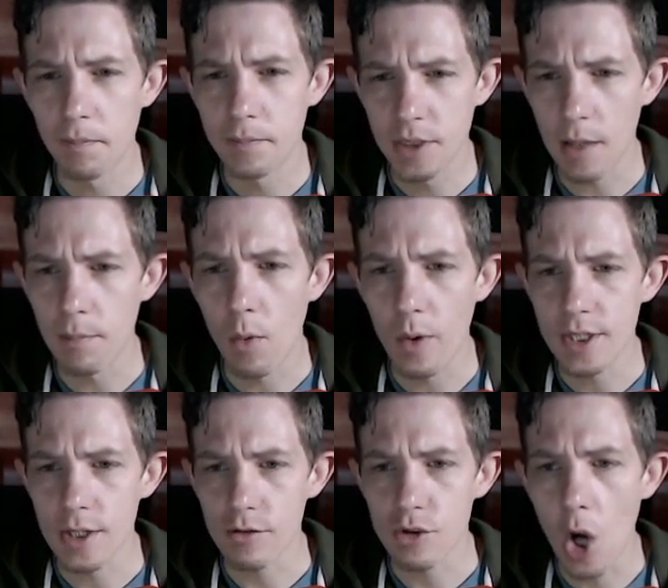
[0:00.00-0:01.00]
sub points
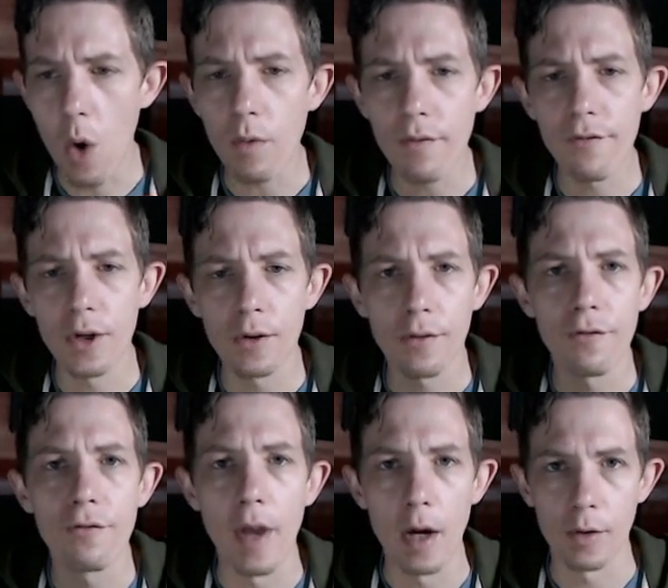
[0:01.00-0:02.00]
here. Don't fear
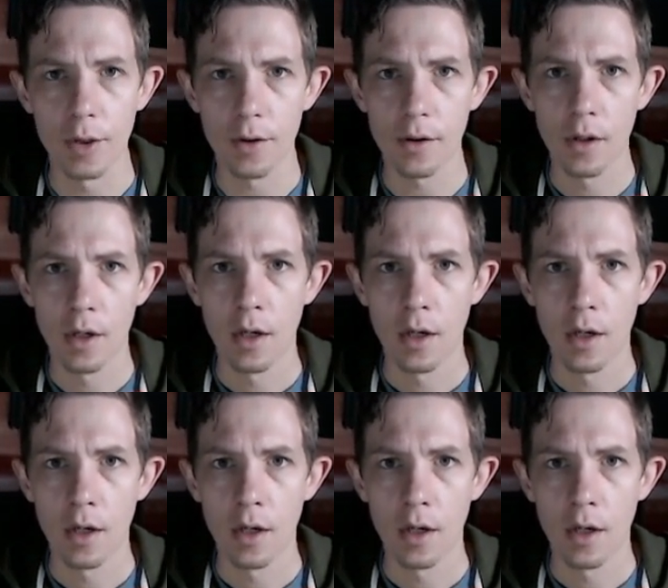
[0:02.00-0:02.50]
failure.